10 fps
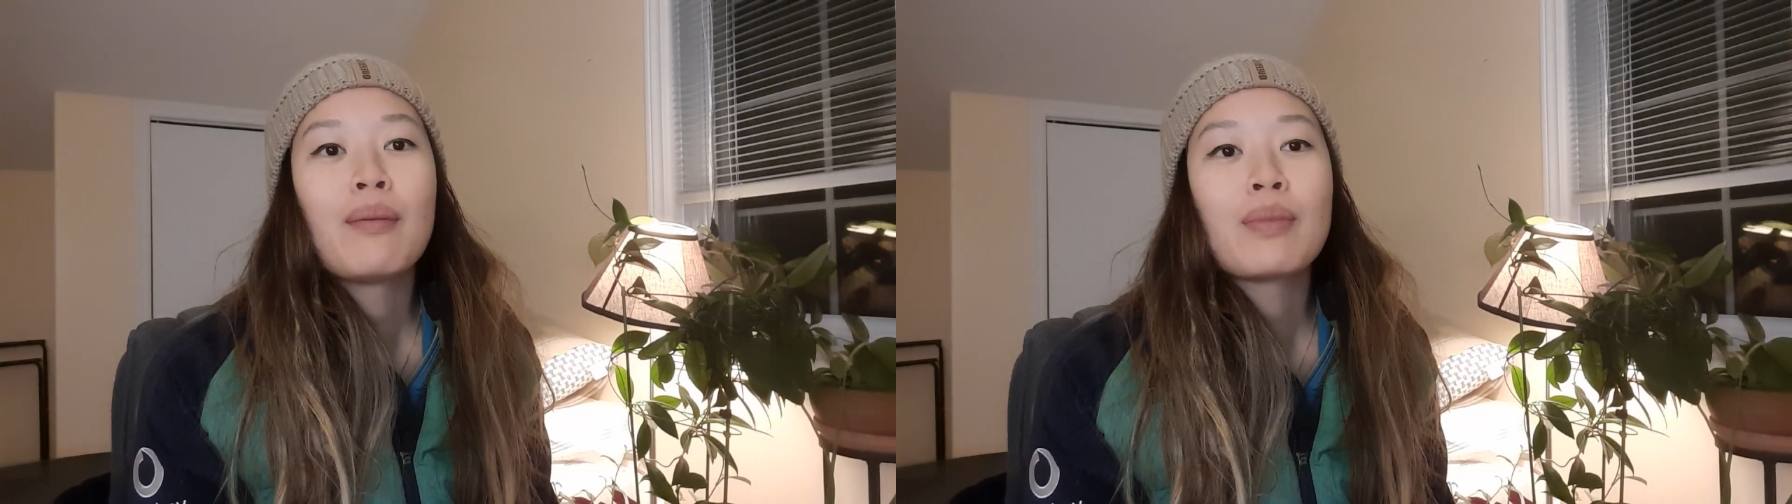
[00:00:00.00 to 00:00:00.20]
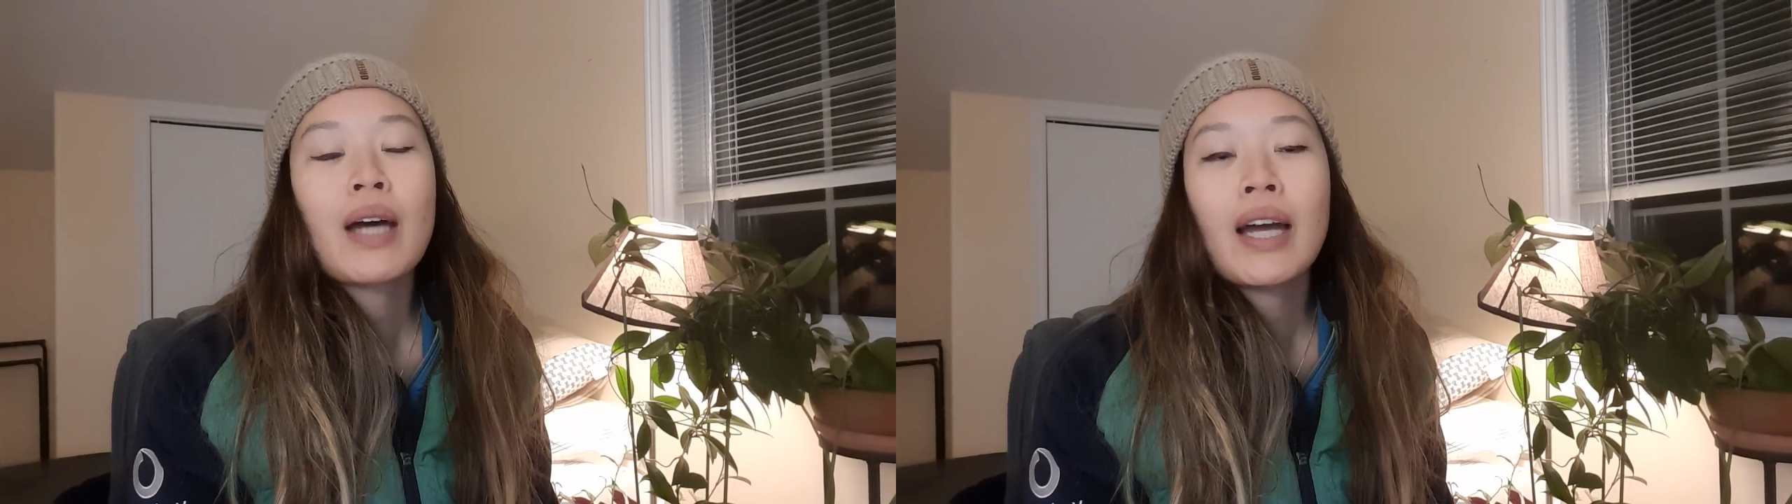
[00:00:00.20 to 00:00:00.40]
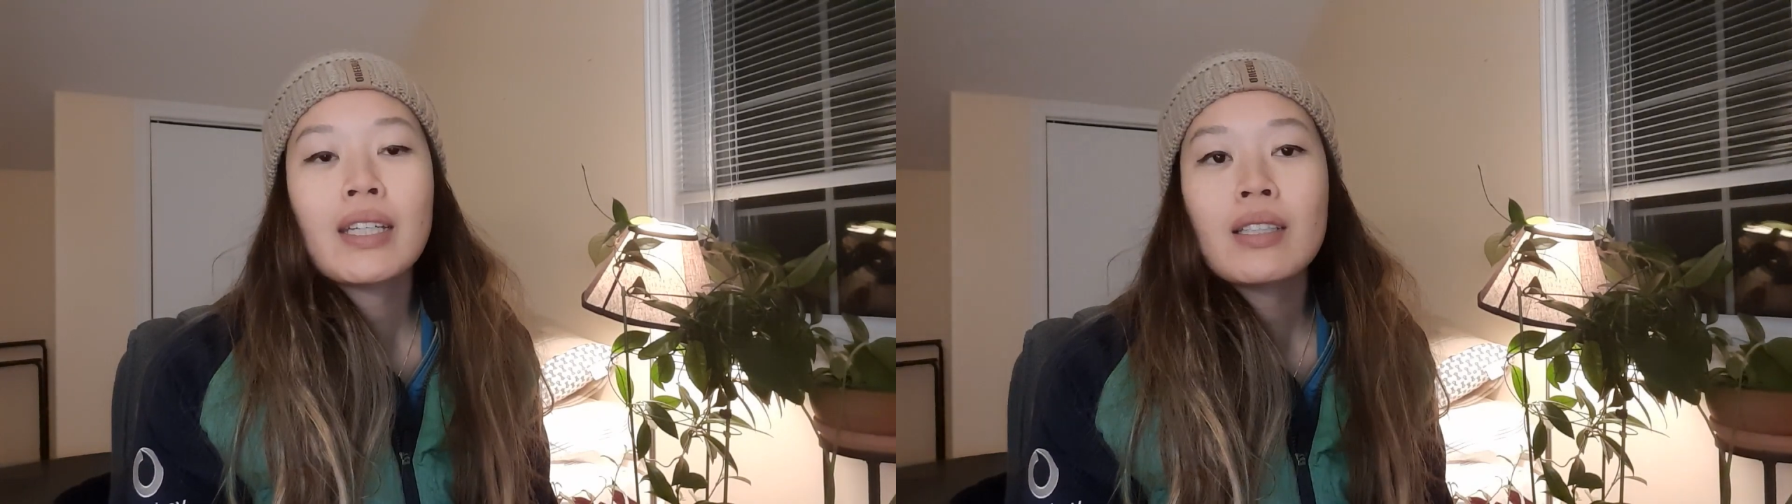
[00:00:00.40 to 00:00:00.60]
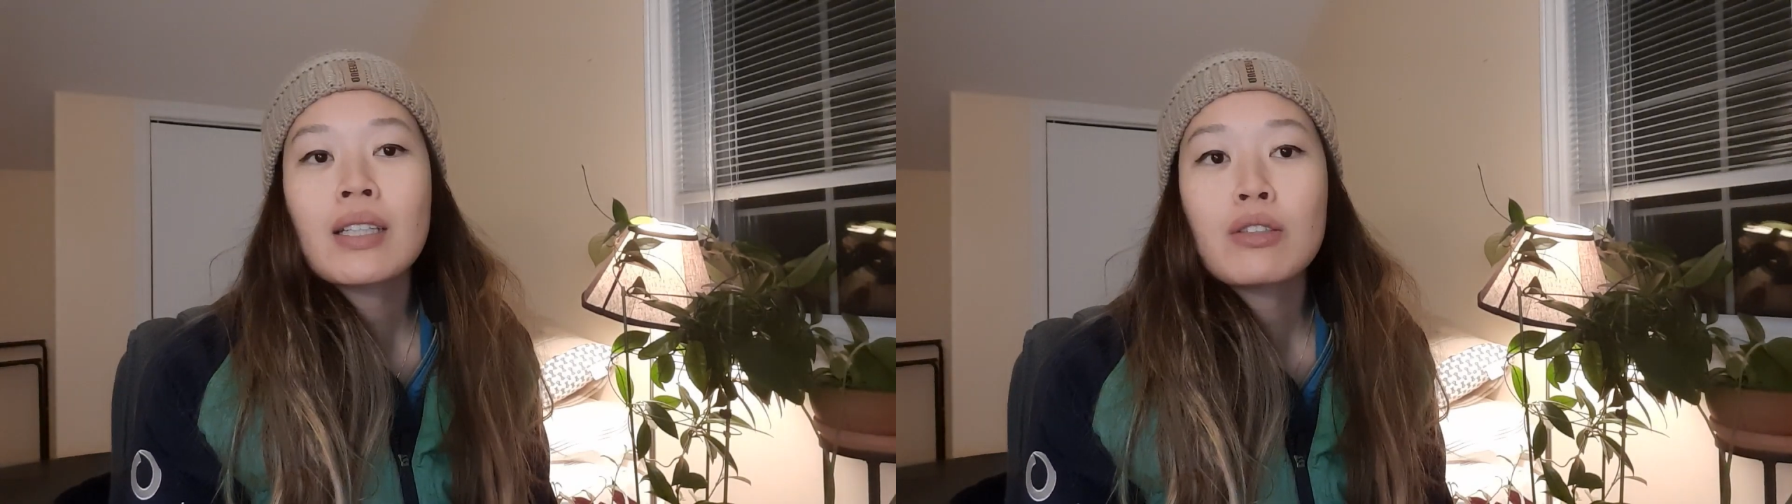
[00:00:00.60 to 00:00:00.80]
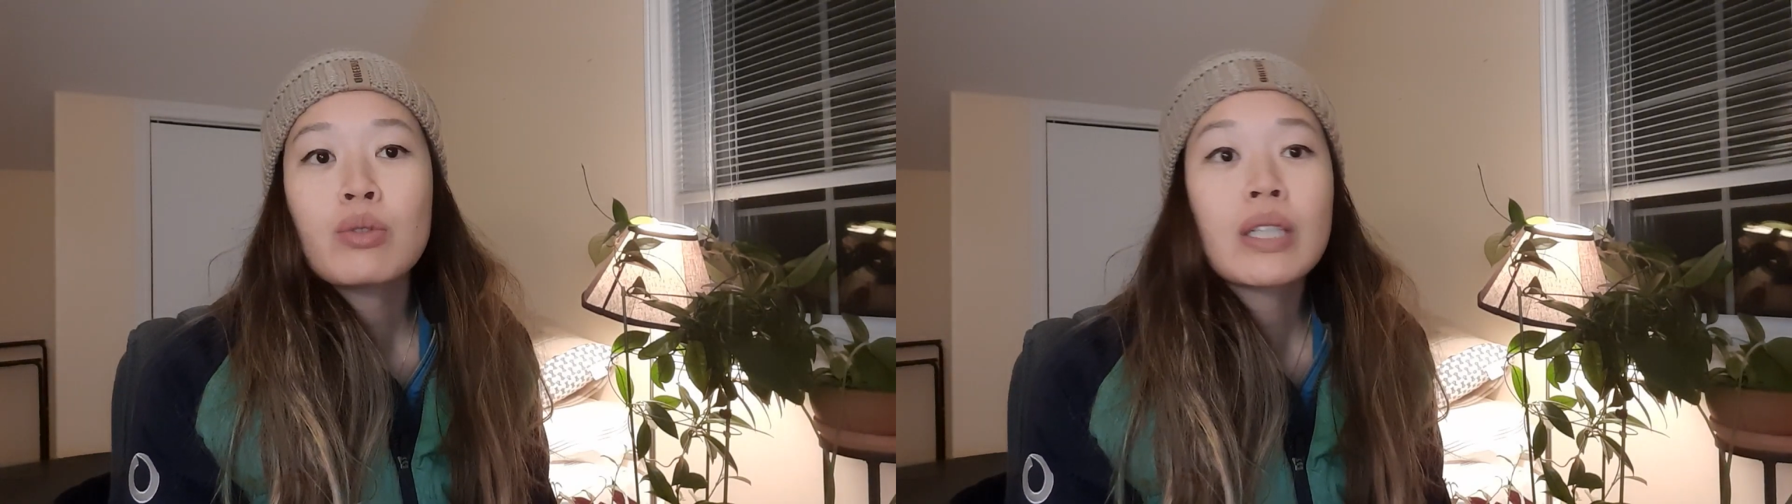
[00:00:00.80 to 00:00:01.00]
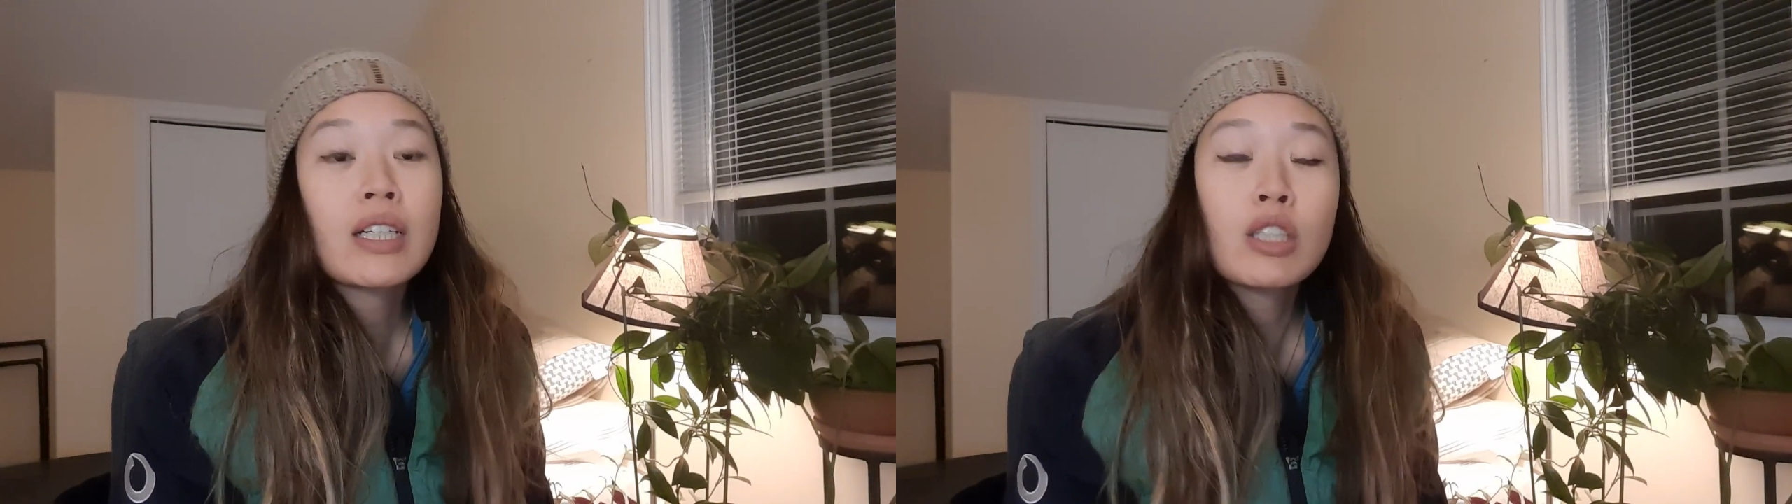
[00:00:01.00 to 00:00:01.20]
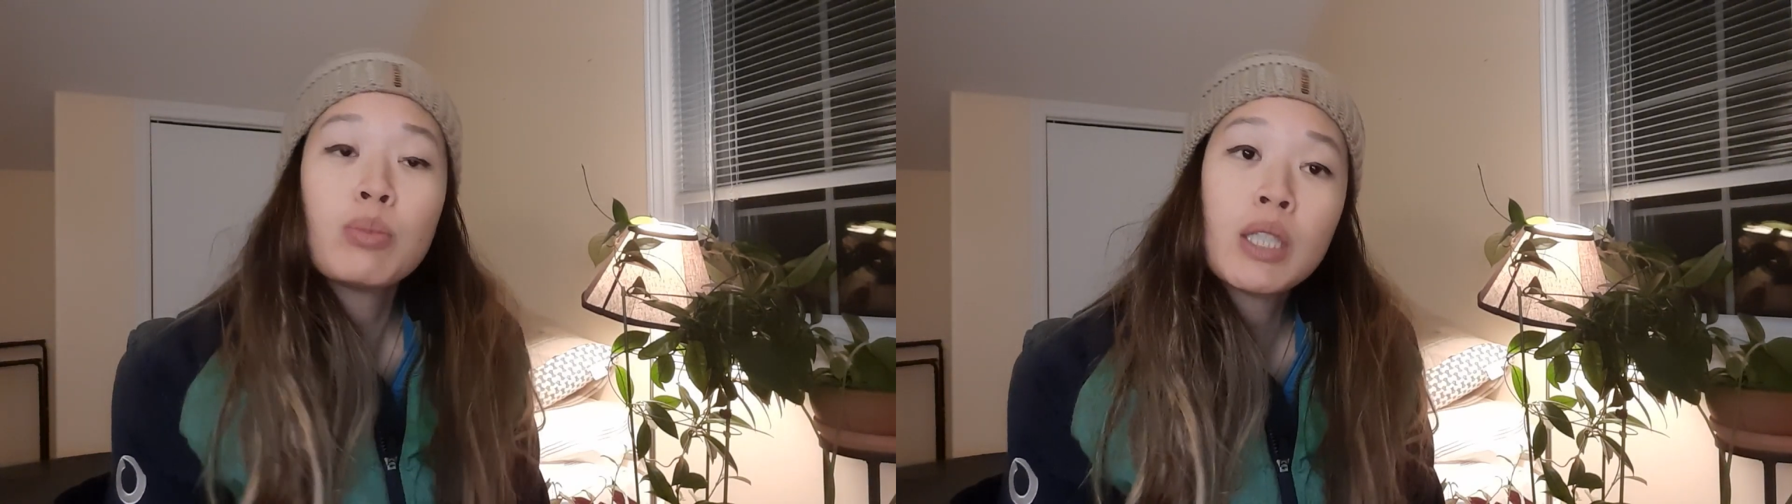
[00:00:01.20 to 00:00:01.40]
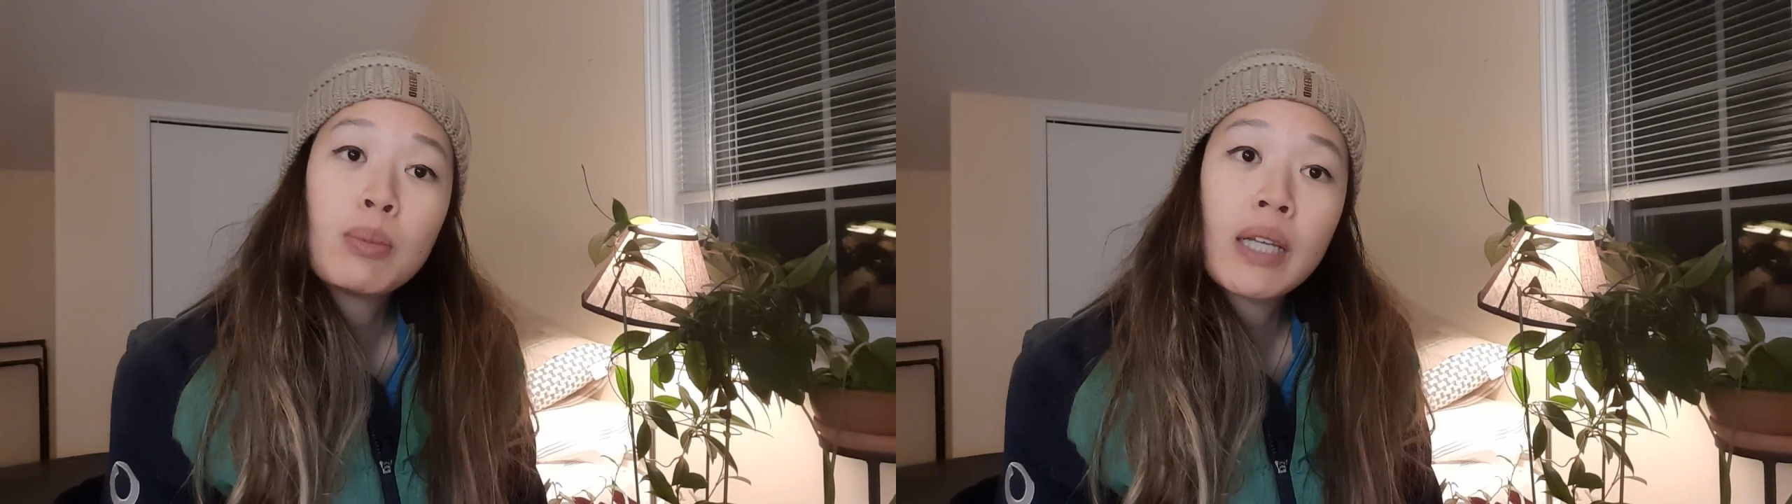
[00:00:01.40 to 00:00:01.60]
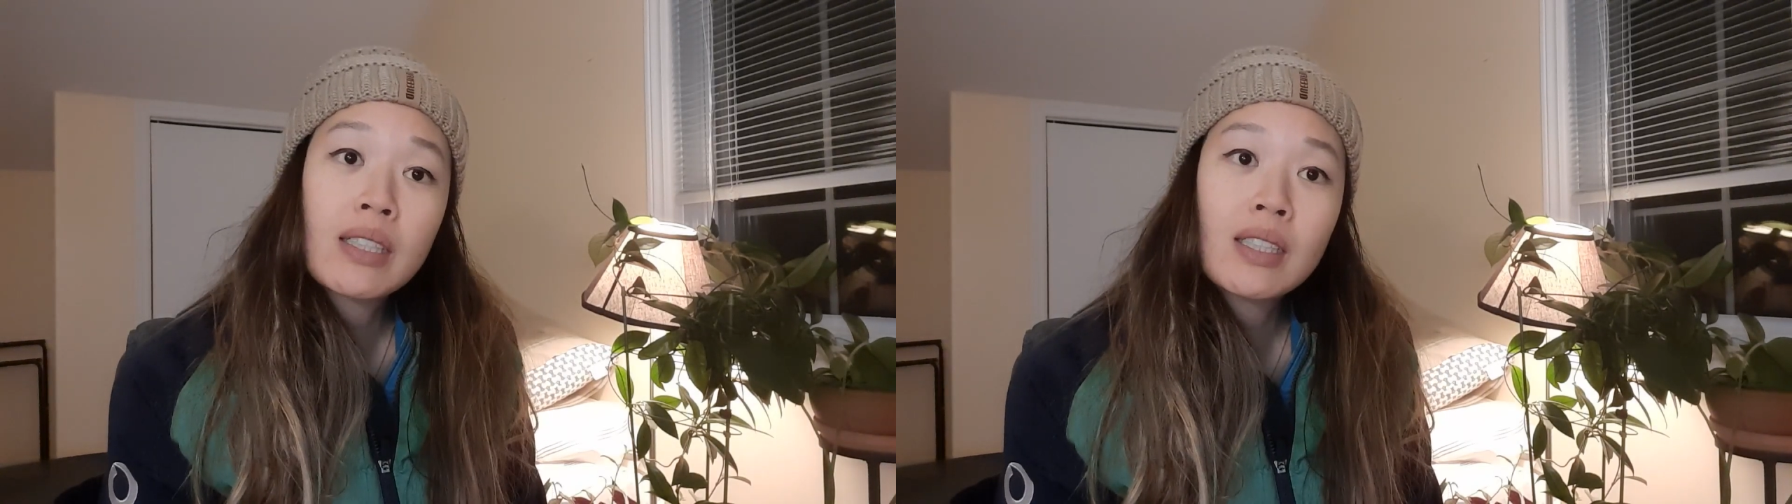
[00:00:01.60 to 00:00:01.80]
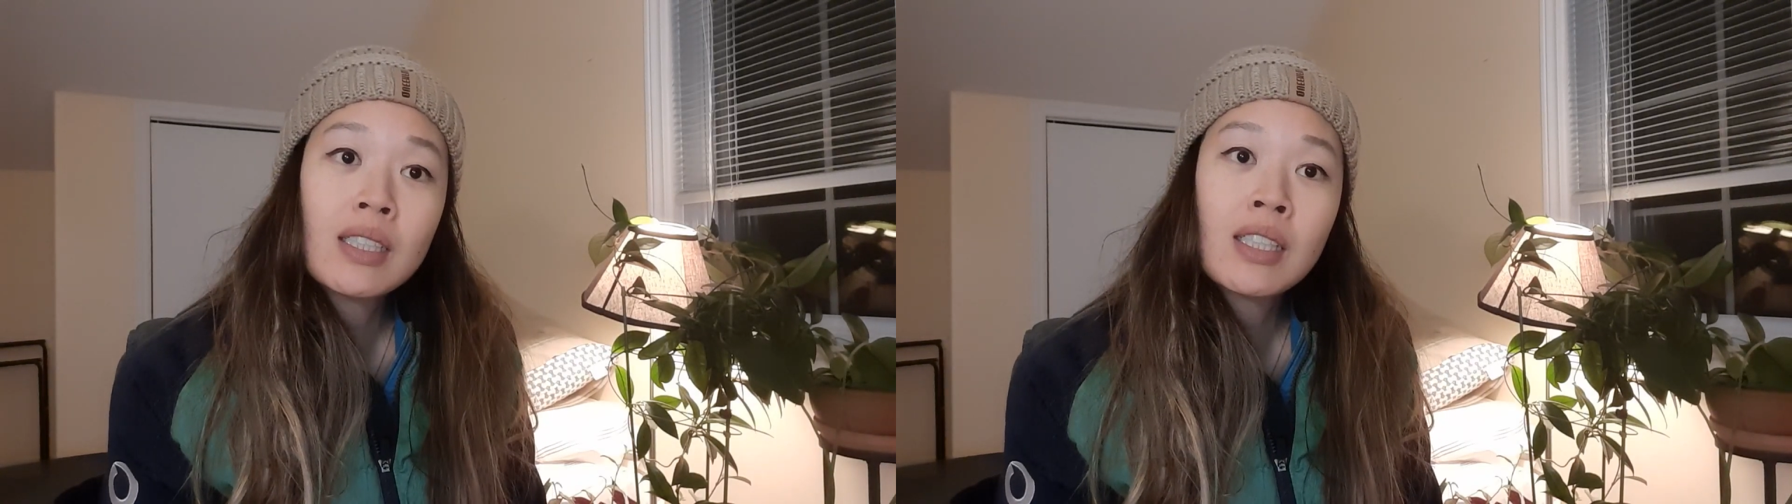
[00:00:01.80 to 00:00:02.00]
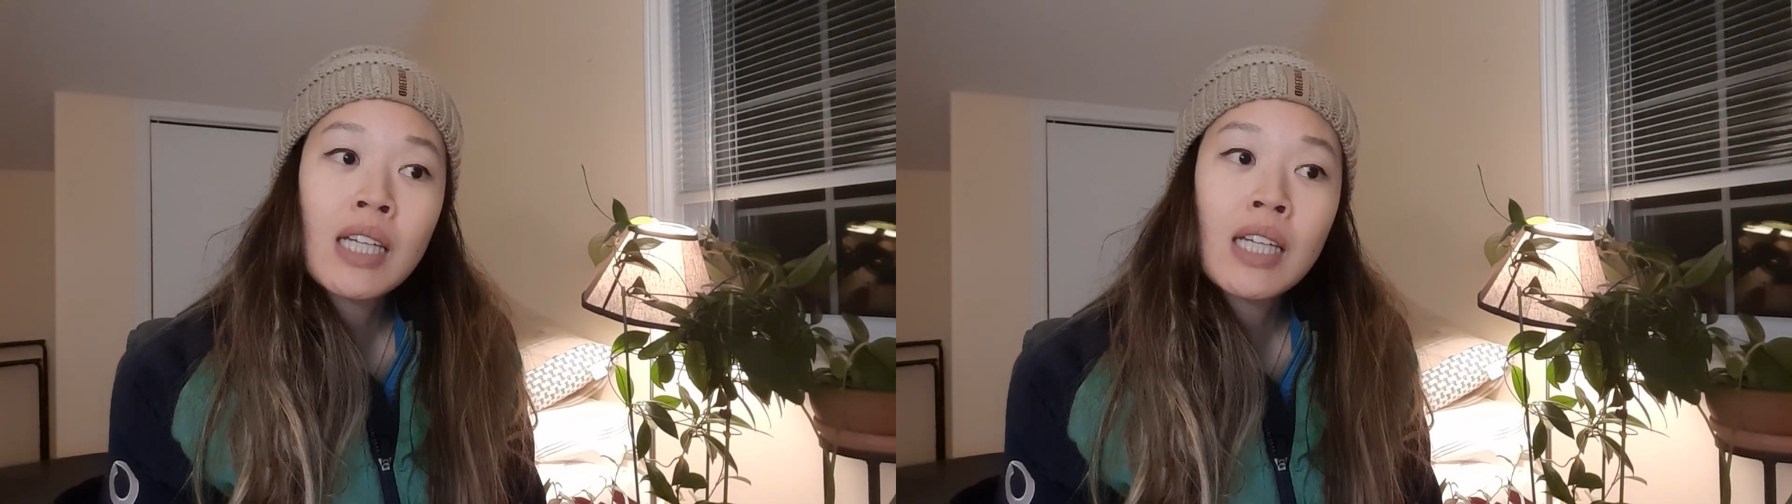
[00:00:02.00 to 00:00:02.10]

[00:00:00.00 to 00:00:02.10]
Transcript: the hike itself was actually pretty pleasant.